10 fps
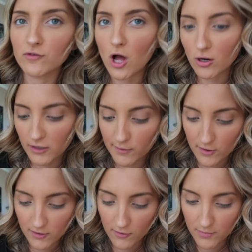vlog when I'm
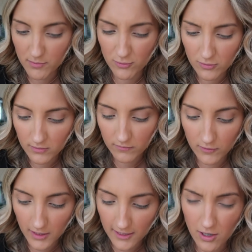with other people
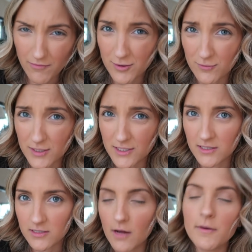for like obvious
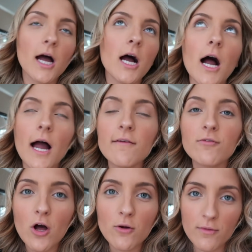reasons. I
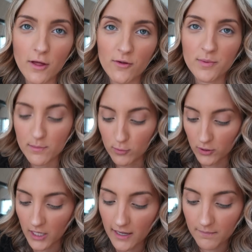vlog with other people,
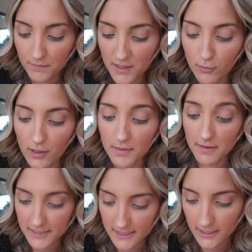not people I
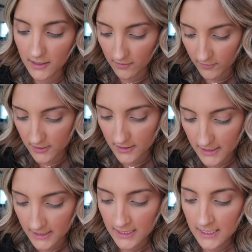babysit, obviously.